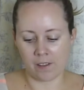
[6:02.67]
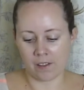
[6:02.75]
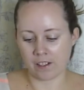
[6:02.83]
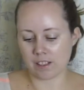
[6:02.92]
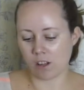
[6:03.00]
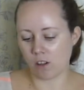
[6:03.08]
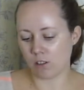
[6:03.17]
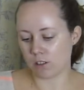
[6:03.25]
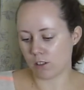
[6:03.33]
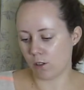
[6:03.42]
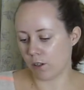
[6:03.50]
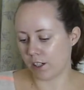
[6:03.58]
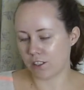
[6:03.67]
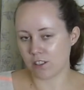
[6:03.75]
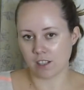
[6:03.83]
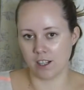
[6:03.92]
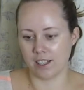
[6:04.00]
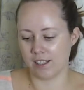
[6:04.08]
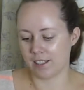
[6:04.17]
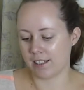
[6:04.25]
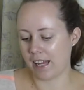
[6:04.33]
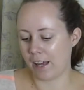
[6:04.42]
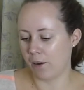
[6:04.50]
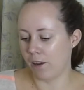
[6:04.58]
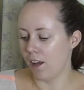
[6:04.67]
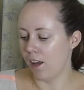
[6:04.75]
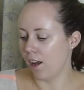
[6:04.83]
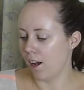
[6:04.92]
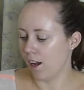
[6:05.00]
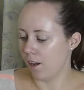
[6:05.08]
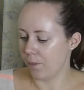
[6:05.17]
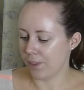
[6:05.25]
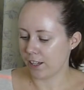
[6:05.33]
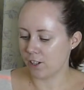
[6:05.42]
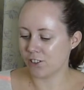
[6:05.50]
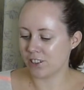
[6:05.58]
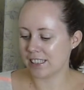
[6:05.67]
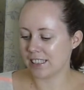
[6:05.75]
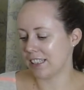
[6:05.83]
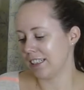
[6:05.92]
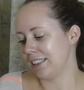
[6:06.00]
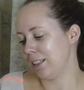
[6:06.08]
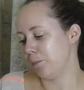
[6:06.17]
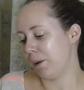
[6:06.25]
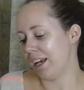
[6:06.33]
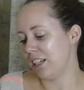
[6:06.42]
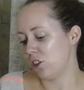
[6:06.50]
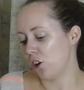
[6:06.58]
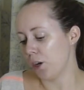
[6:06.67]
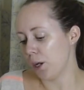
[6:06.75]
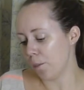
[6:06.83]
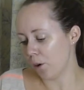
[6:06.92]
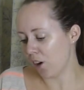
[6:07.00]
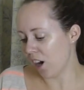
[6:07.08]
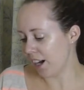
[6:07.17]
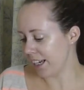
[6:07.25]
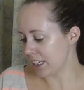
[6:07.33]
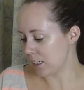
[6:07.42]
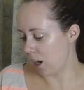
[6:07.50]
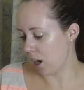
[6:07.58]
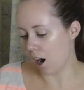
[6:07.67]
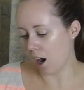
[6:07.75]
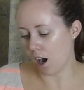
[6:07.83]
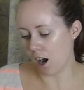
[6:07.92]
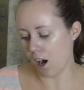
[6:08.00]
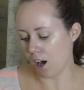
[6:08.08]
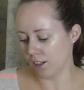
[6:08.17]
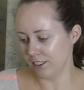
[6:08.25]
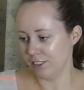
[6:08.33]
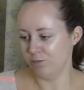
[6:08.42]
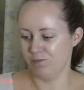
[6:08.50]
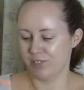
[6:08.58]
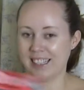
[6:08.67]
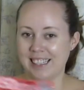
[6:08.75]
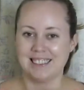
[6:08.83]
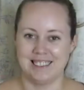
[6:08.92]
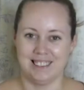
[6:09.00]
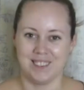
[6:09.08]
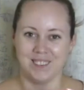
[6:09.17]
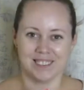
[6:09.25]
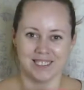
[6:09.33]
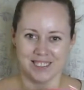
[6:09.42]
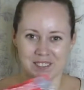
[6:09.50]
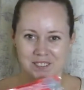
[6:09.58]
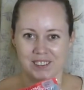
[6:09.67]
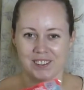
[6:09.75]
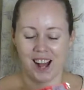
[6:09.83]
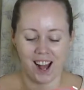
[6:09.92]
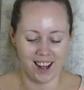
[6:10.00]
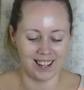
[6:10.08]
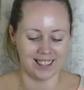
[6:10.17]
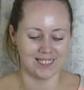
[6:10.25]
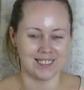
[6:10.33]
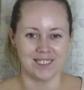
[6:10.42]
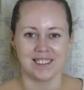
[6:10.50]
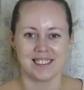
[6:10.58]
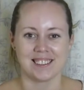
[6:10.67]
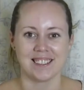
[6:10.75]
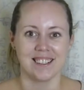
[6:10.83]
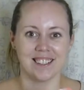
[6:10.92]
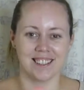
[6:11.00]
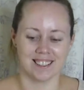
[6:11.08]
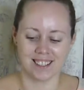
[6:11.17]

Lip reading: then there's also, I just saw this now, 116 page honeymoon guide. Oh, I get to go on honeymoon. I'm so excited.